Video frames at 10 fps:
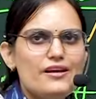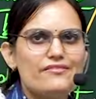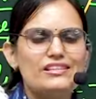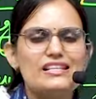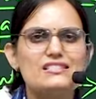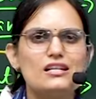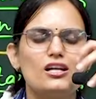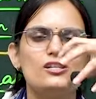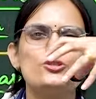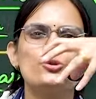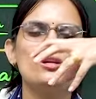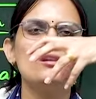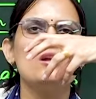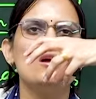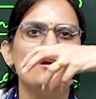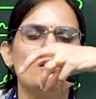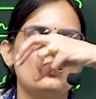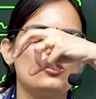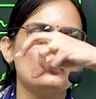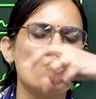where there is a cultural
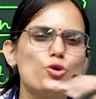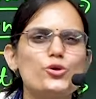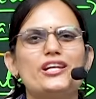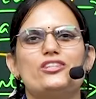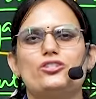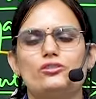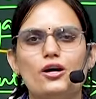connotation,